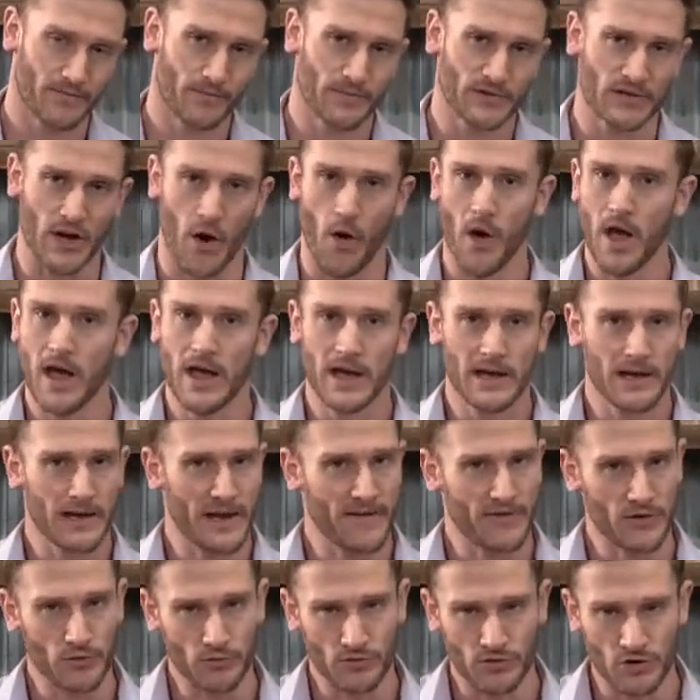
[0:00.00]
So
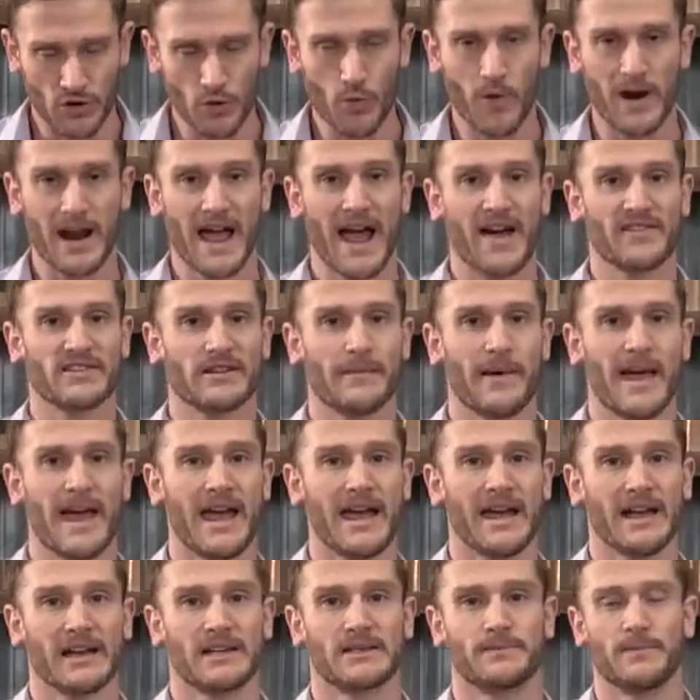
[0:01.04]
if you do want to have some
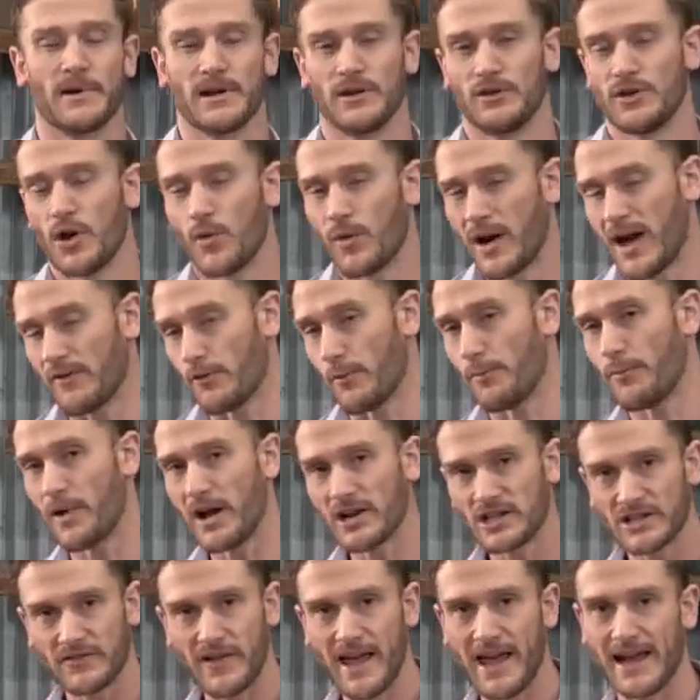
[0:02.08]
eggs, but you don't want to have a
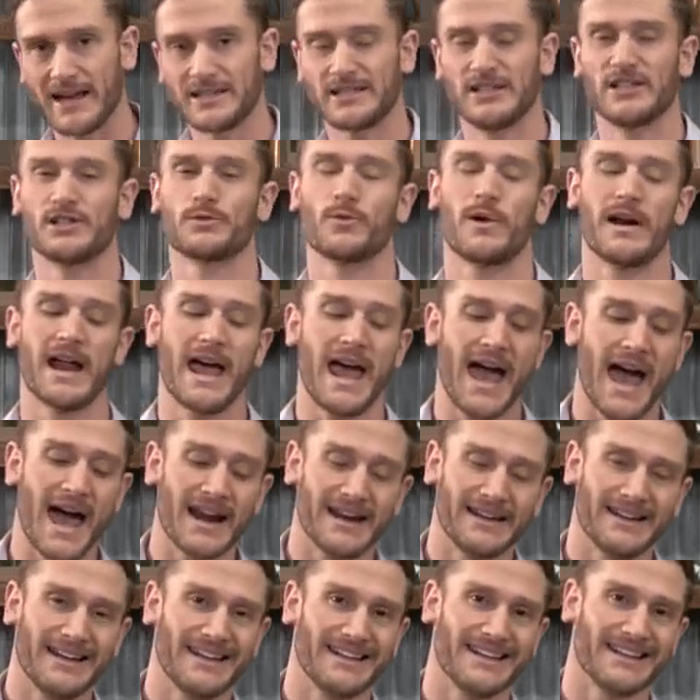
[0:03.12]
bunch of eggs, you just want to add
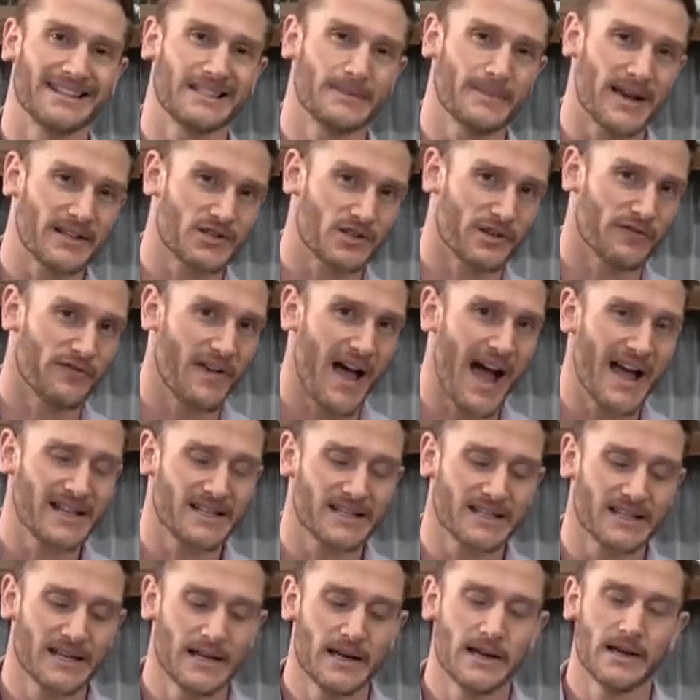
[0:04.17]
it in, get some extra
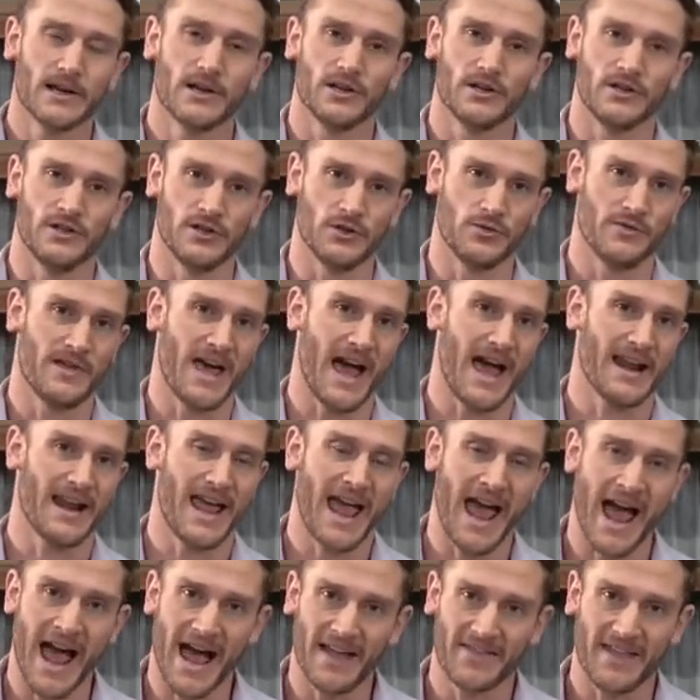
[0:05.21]
fats, do that.
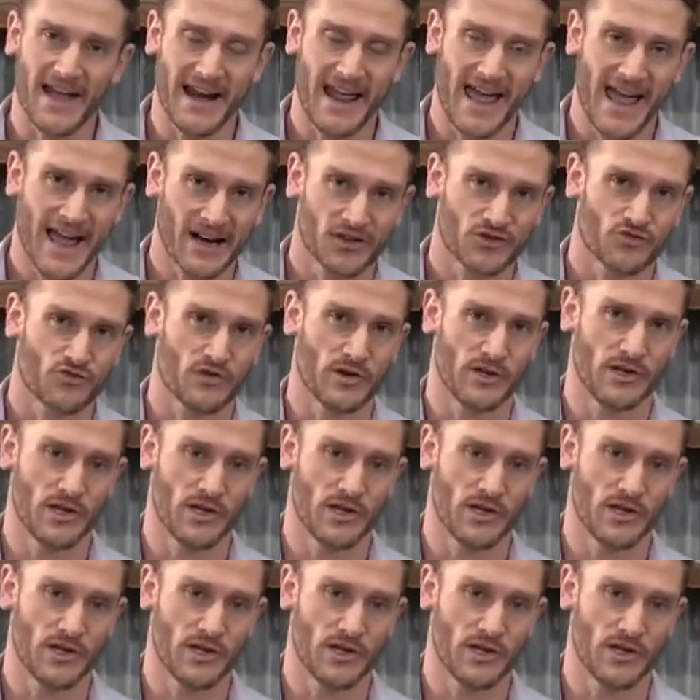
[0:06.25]
Add that extra